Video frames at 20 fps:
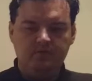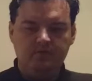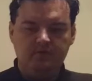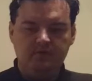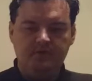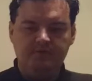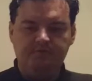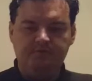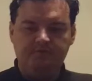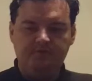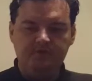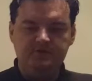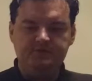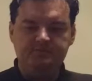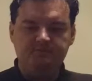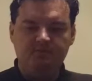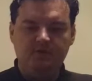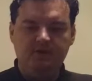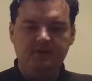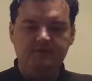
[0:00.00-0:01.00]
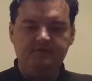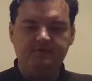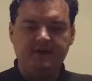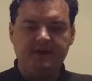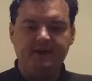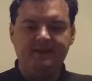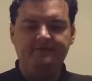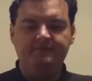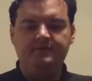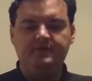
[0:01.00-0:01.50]
the first point of
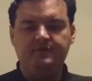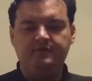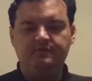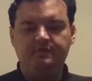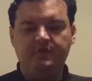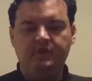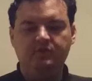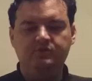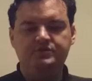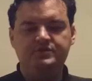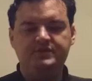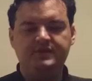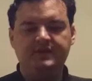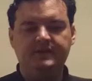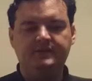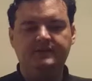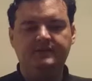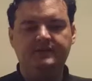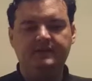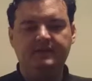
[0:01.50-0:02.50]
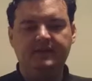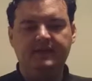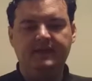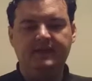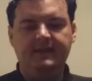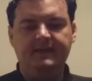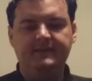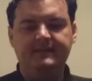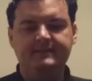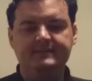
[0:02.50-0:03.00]
kind of confusion
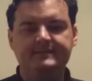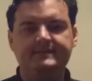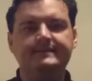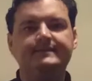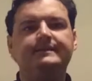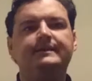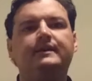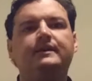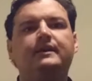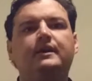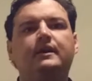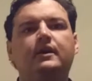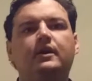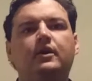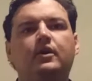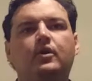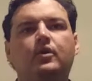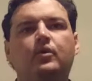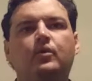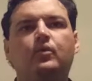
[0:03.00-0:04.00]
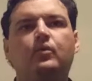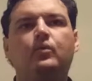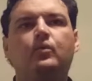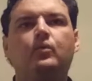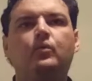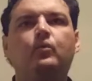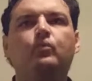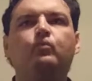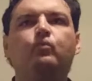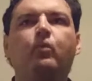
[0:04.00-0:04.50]
is,
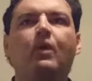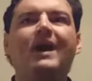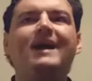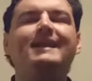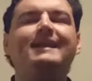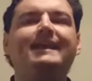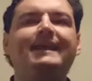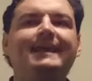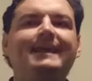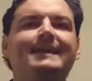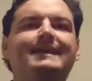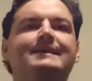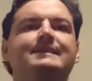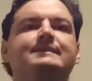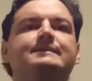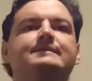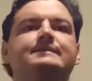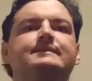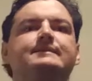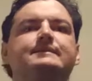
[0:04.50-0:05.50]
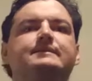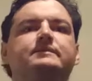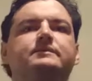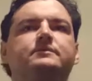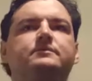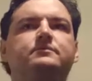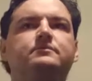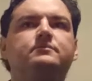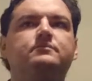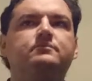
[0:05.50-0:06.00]
what
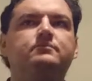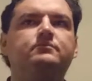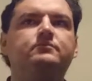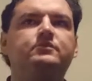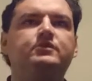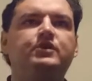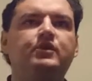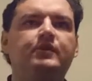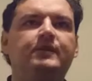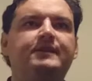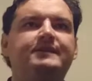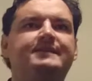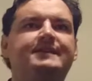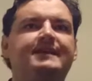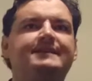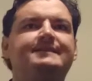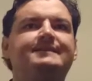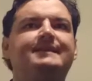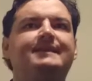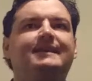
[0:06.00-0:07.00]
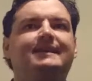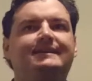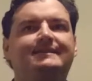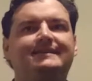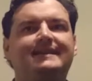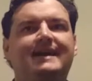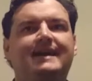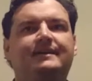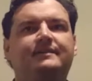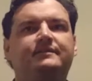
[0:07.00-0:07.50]
is unit testing
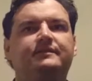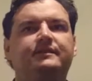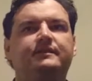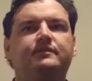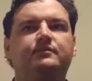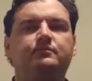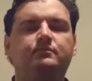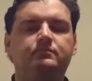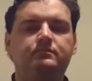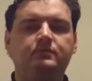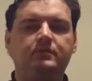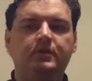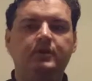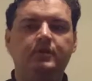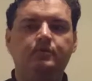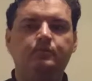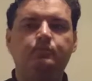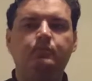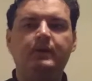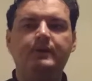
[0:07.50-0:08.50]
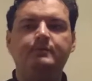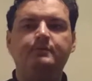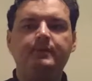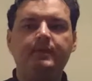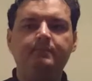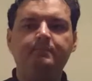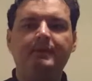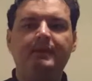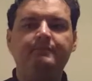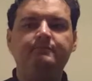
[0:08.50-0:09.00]
exactly? What do we
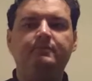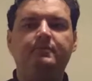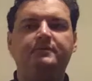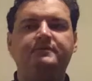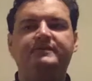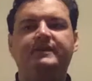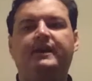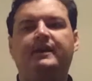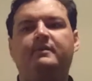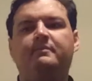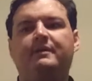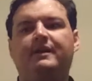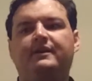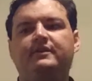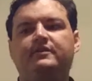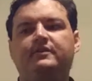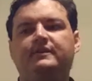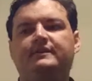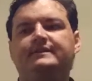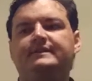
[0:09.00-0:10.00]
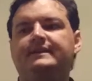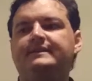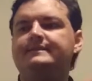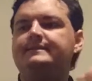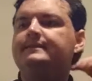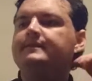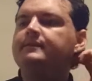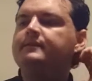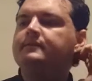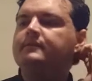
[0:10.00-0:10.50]
mean when we talk about unit
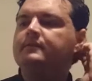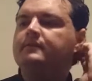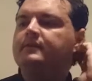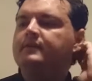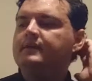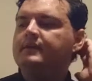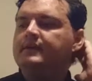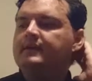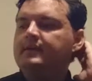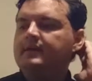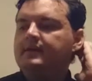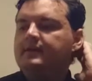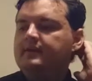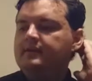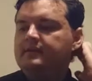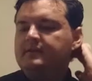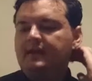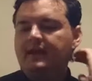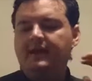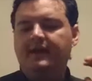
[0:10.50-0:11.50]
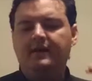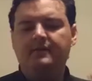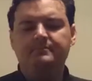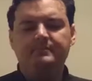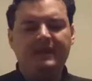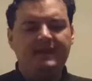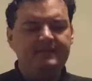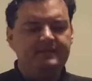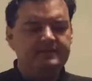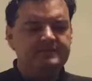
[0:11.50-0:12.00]
testing?
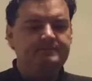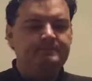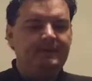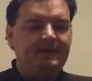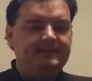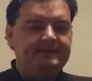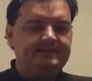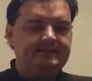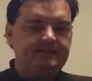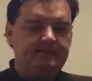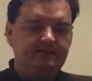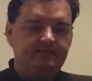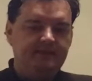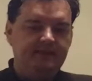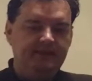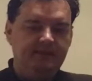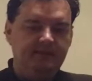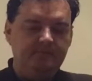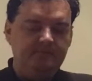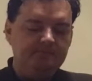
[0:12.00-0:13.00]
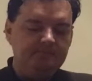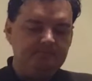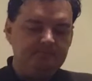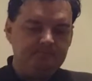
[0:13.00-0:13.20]
And there's basically